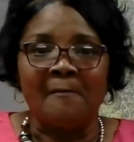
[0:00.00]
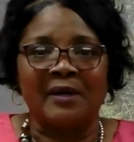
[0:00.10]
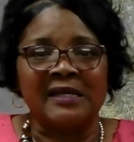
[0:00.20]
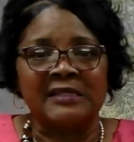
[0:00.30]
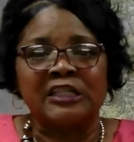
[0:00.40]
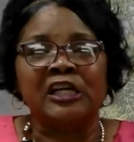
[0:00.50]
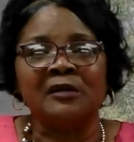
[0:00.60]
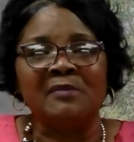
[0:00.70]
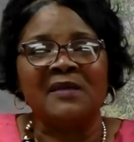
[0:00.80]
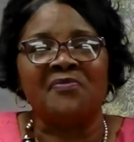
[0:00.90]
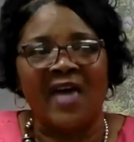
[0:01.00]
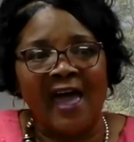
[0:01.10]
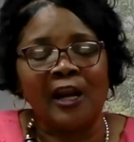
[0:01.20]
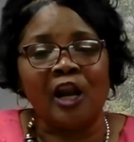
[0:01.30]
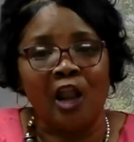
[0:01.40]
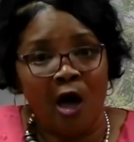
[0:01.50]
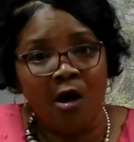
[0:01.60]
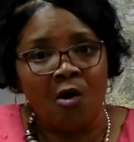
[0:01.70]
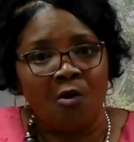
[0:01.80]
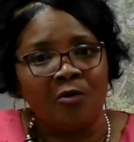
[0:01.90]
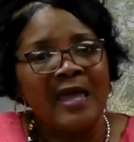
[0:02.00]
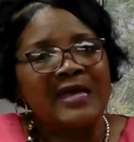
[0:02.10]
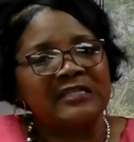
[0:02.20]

But it took me that long